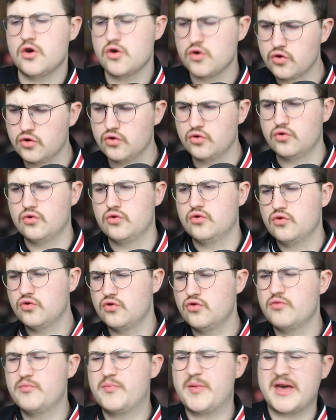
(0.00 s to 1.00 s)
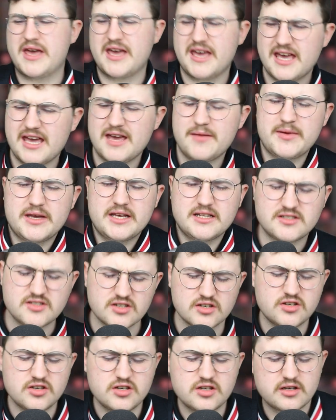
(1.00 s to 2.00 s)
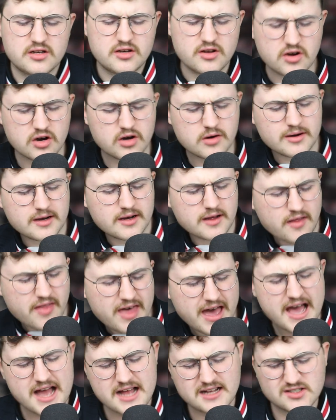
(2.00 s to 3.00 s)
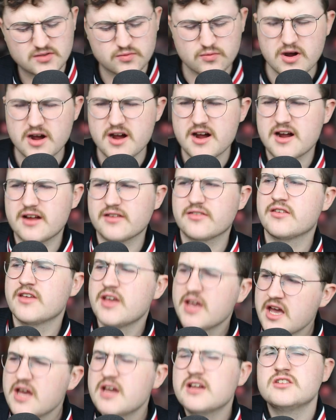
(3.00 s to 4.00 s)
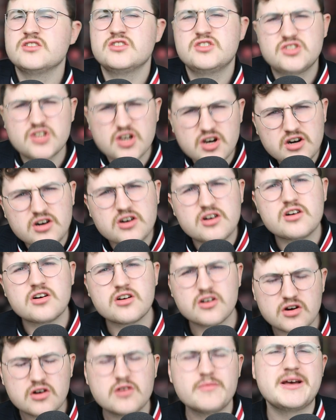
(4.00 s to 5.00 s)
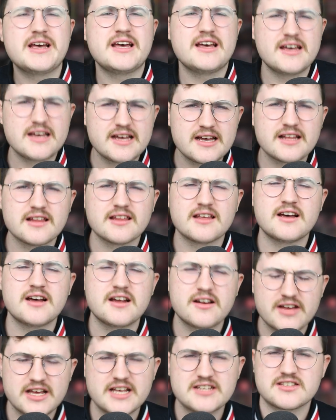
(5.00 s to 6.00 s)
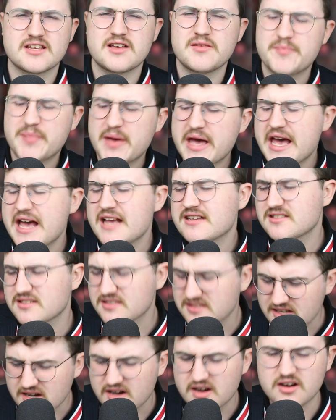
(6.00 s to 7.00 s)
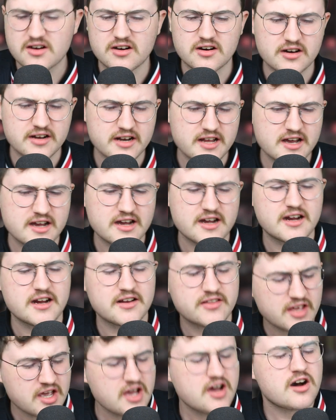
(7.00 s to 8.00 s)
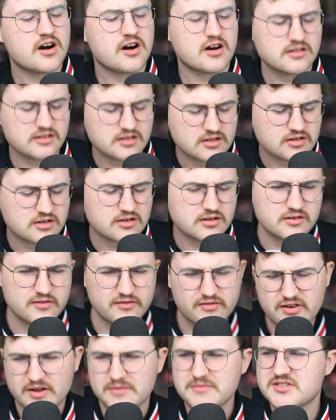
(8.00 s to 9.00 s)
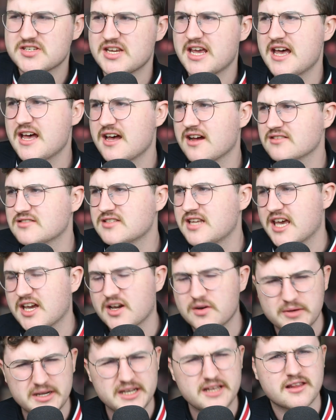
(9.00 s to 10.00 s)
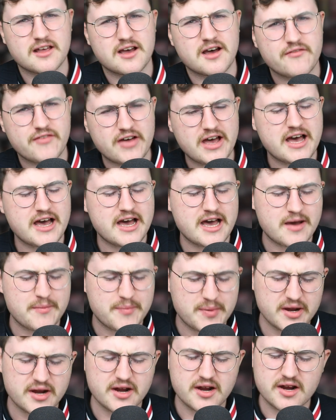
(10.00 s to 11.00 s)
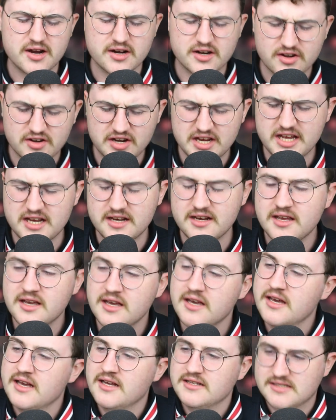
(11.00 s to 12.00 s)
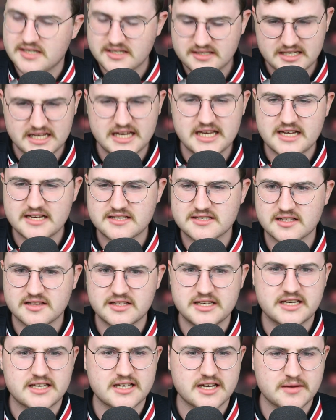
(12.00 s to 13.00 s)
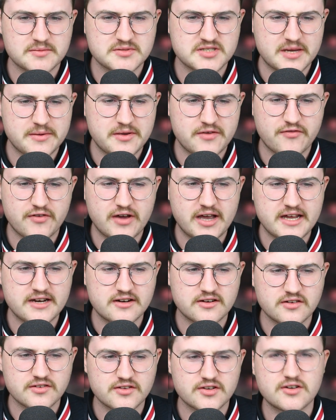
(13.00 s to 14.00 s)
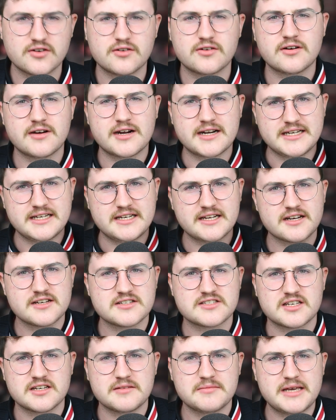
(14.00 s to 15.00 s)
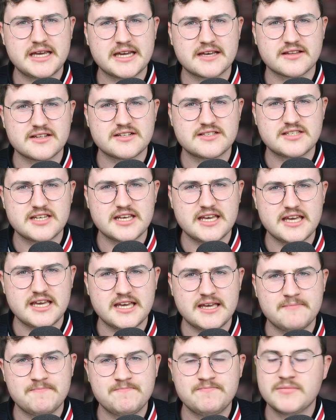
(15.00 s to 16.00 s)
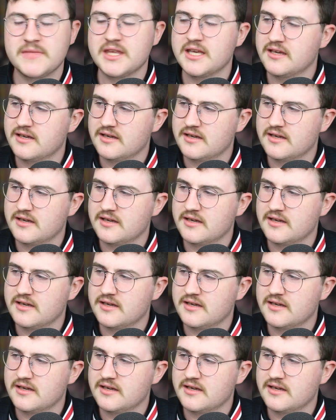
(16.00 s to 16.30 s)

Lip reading: Ooh, baby, do you know what that's worth? Joe Miller is the best on earth. On loan from Celtic, we love Abergreen. Today's the League Cup semi-final, though, and he doesn't make the team.